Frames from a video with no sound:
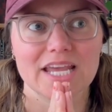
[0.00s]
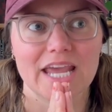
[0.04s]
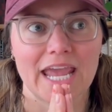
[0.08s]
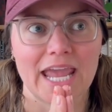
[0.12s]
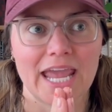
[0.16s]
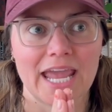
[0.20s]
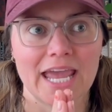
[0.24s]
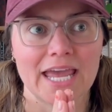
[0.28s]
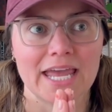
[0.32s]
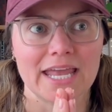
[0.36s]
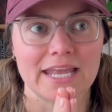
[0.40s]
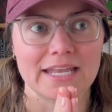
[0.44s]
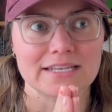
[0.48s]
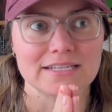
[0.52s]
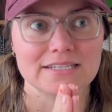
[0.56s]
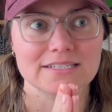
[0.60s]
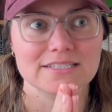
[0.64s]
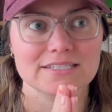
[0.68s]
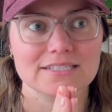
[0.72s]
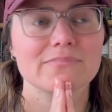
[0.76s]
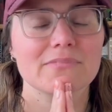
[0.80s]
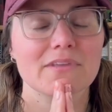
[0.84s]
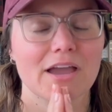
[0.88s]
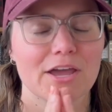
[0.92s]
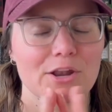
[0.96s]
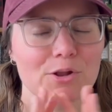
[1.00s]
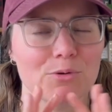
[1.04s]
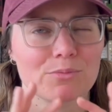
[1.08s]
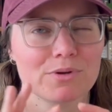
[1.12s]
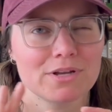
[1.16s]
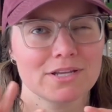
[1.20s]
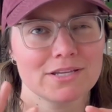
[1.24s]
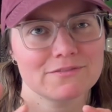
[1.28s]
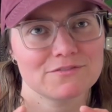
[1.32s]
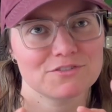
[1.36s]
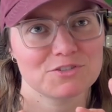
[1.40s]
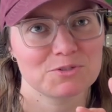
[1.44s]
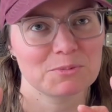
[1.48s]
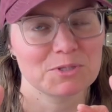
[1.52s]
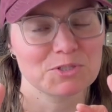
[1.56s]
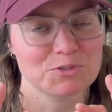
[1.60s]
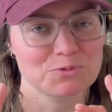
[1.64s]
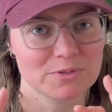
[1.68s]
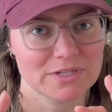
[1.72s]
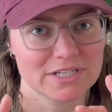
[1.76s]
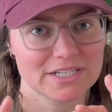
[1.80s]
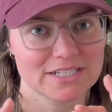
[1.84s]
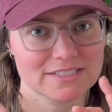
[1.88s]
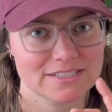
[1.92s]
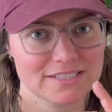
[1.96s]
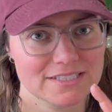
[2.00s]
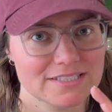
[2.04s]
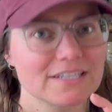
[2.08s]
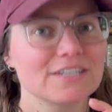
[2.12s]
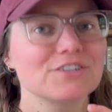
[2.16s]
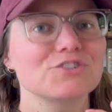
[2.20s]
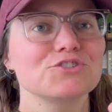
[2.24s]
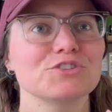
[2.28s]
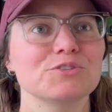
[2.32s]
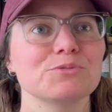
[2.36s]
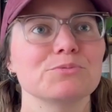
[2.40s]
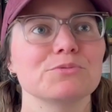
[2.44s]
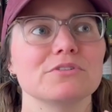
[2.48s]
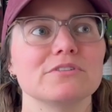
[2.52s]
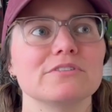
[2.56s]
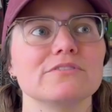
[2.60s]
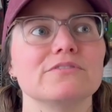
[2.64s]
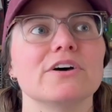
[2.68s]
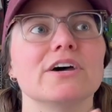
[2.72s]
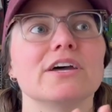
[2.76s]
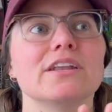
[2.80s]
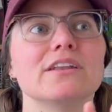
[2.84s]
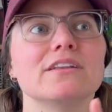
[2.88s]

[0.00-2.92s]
and I don't want to give too much away because it's actually really fun.